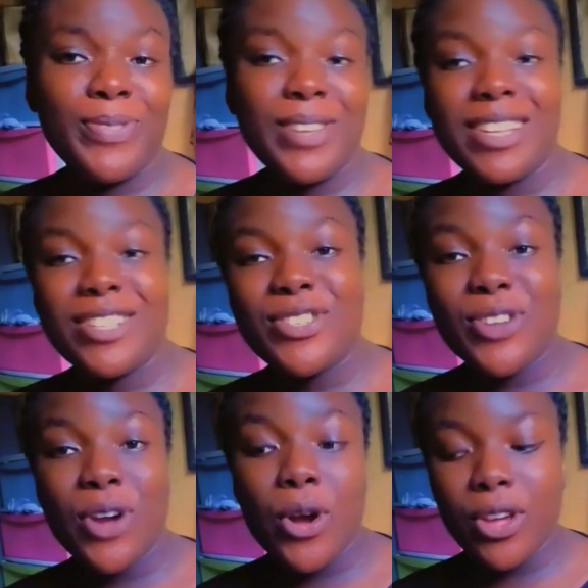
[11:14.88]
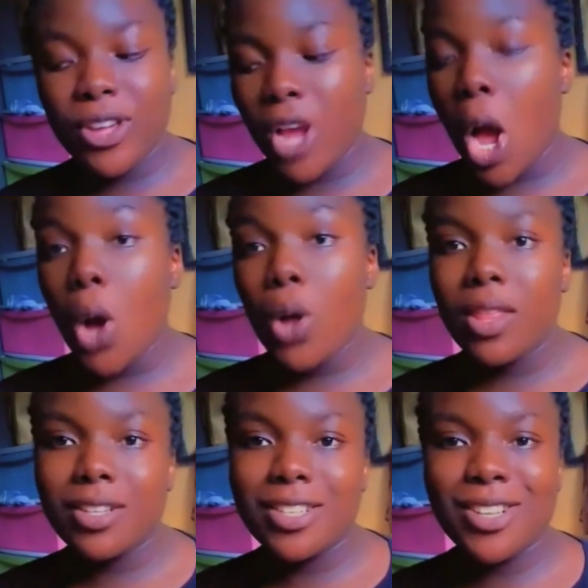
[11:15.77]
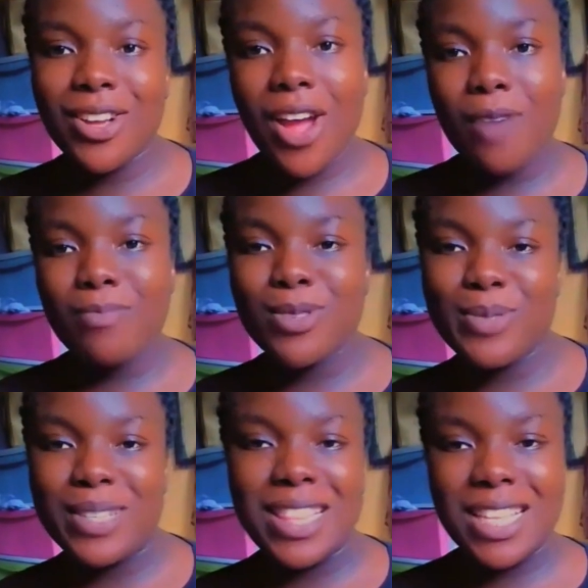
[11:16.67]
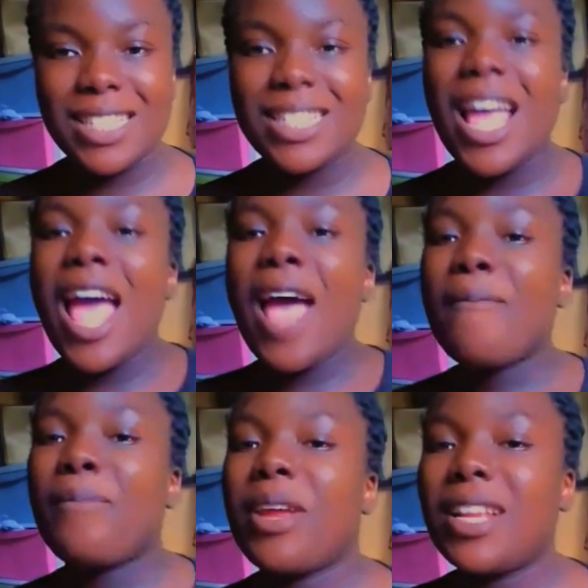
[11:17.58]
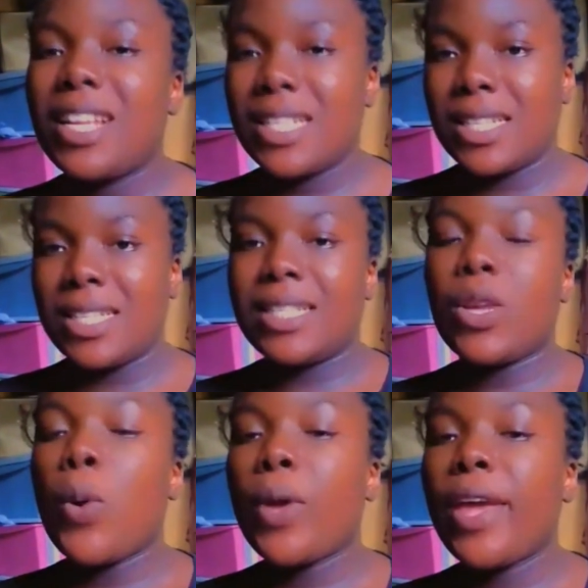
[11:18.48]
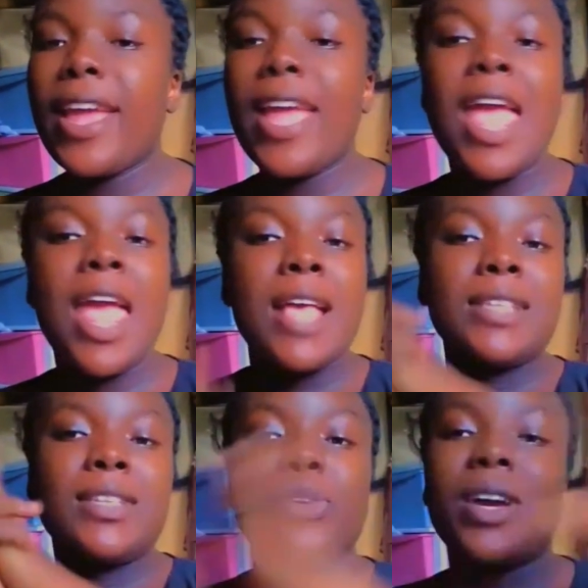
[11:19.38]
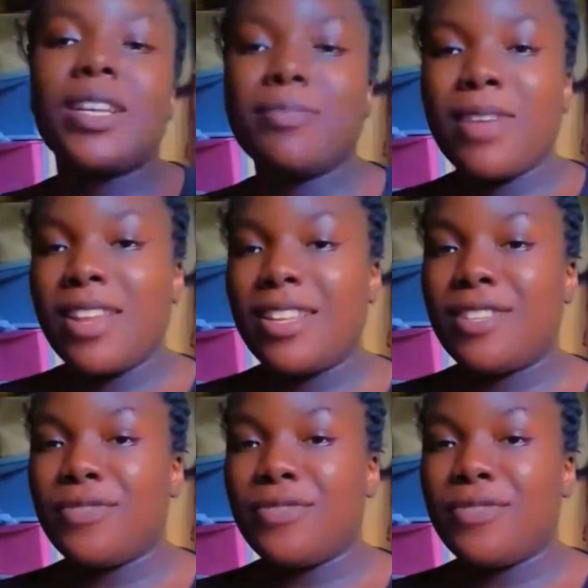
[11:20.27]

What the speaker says: enjoy all that comes with that pregnancy. Okay? See you guys in my next